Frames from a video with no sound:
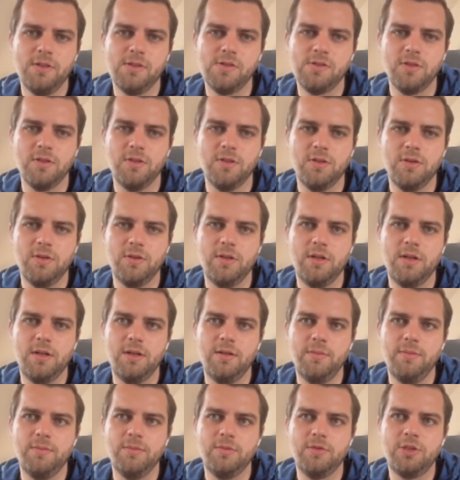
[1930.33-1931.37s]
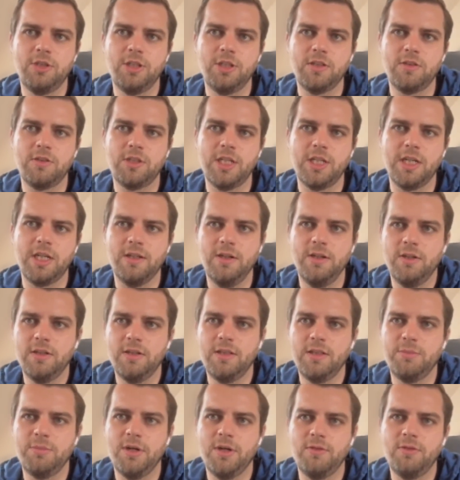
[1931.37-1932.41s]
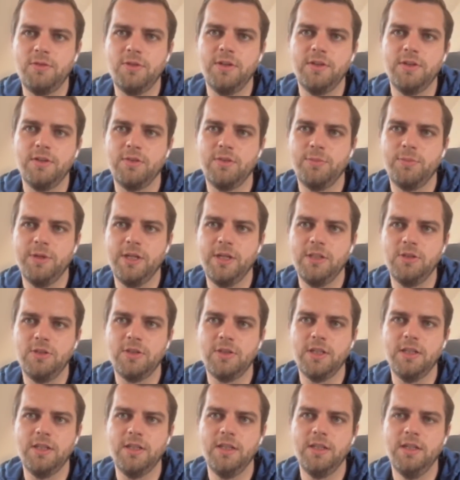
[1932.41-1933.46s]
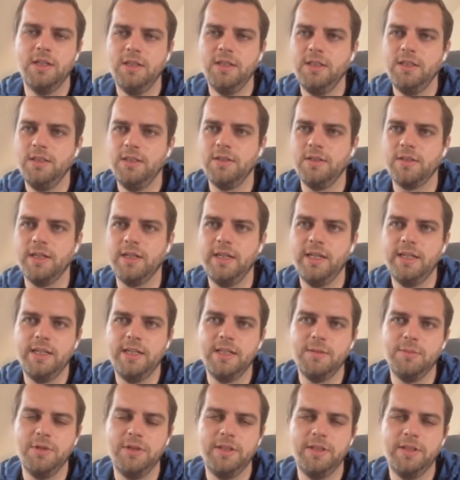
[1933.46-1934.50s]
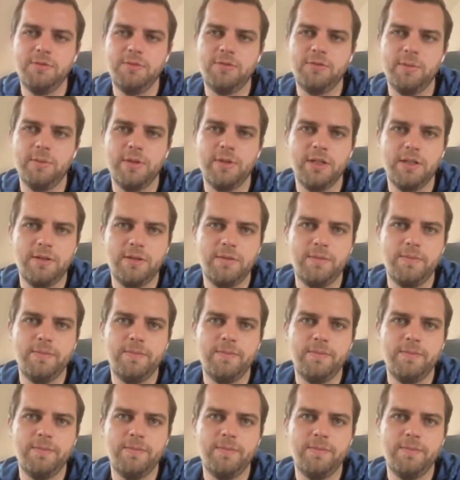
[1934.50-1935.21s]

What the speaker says: So just check out the preferences page. You can enable them from there.